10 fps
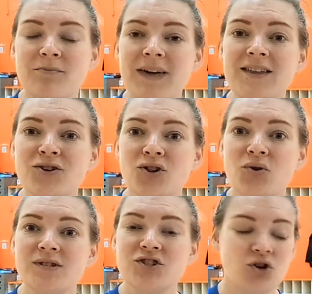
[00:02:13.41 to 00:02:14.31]
making the
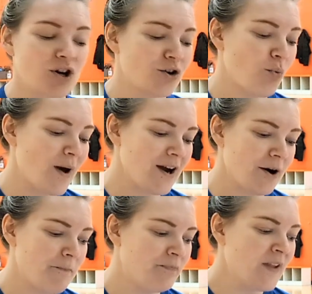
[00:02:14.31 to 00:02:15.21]
clothes that you're going to
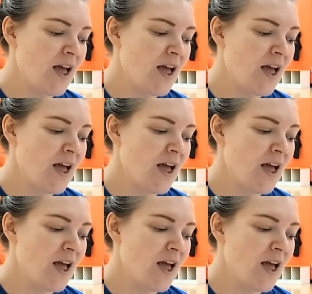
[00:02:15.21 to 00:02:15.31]
wear.